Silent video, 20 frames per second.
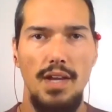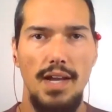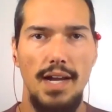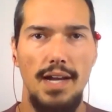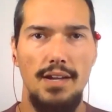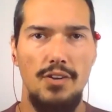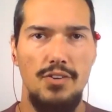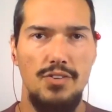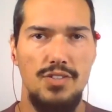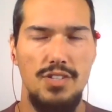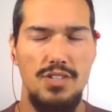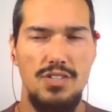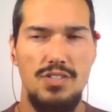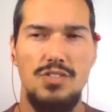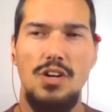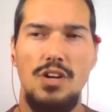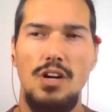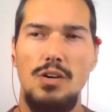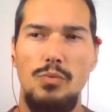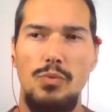And now, does this
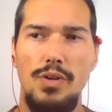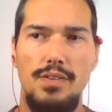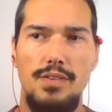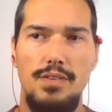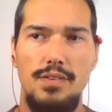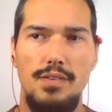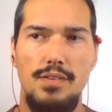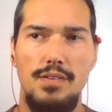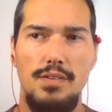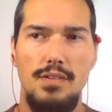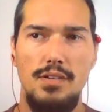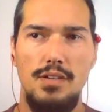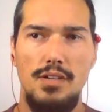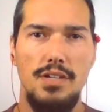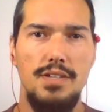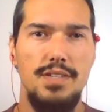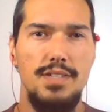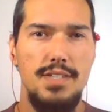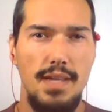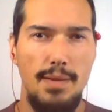start with
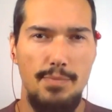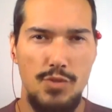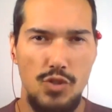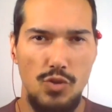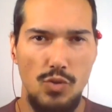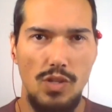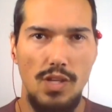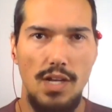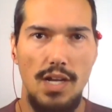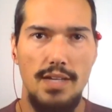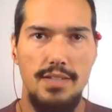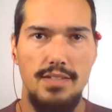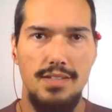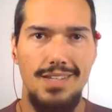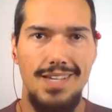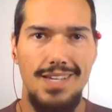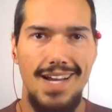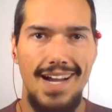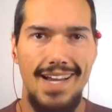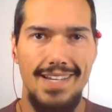
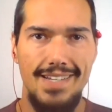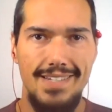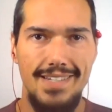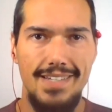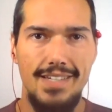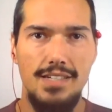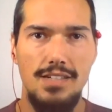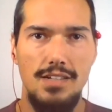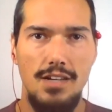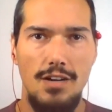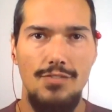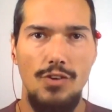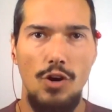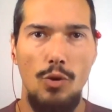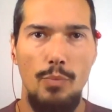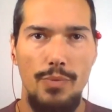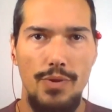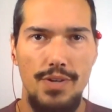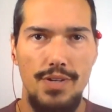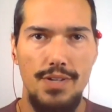conceptualizing the idea of
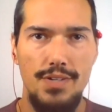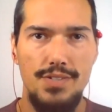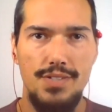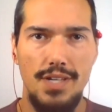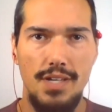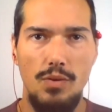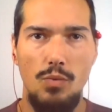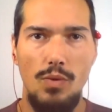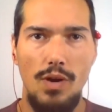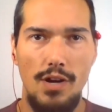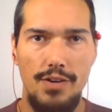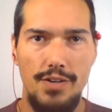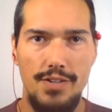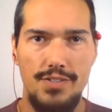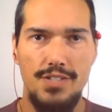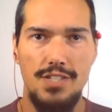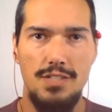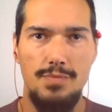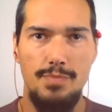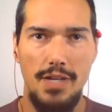openness and
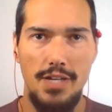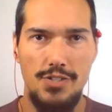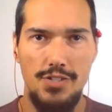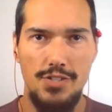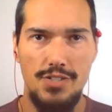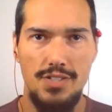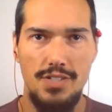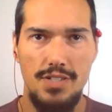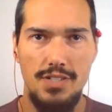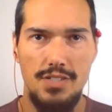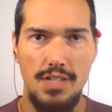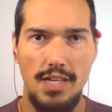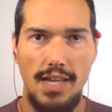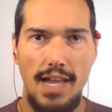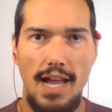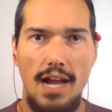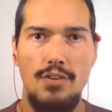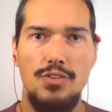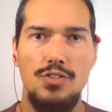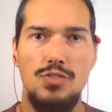awareness and spaciousness? Like,
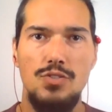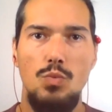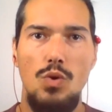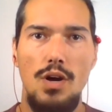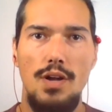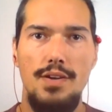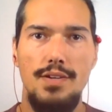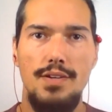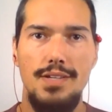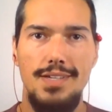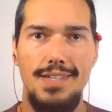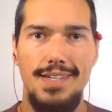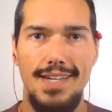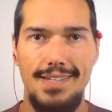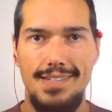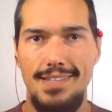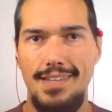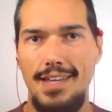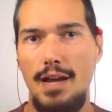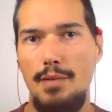how does one
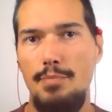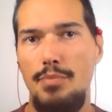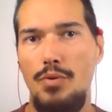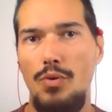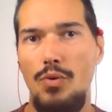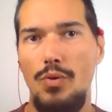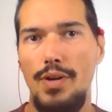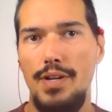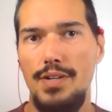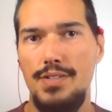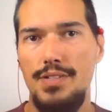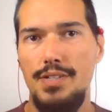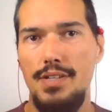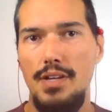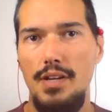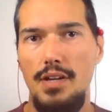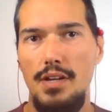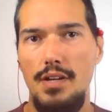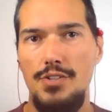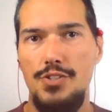get to that point
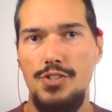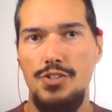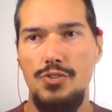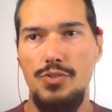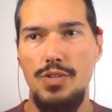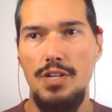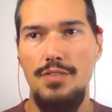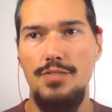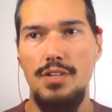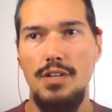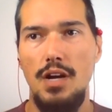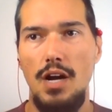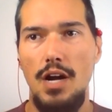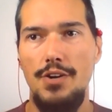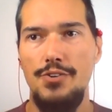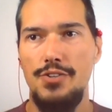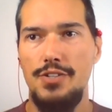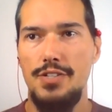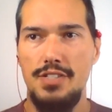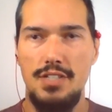to even
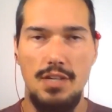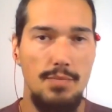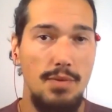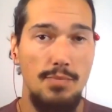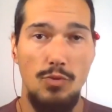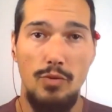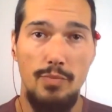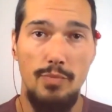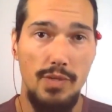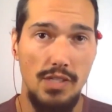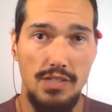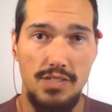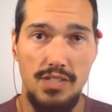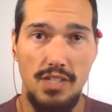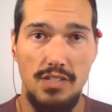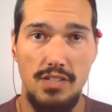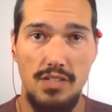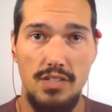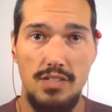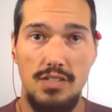because some people would be
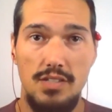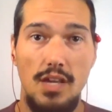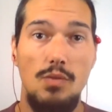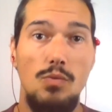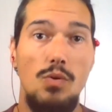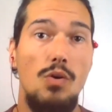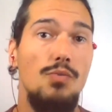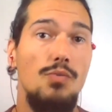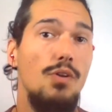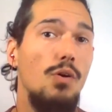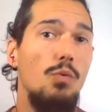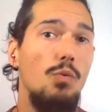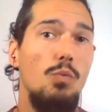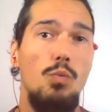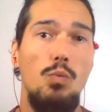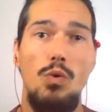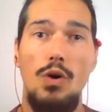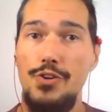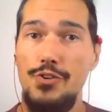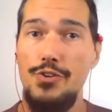listening to this, they won't know
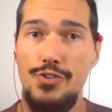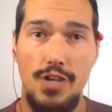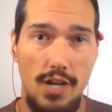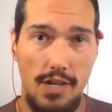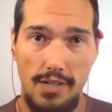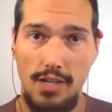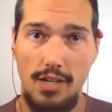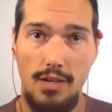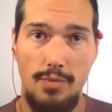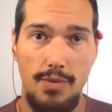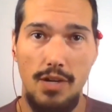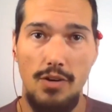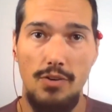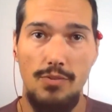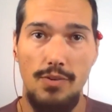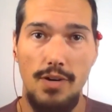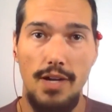what you're talking about, right?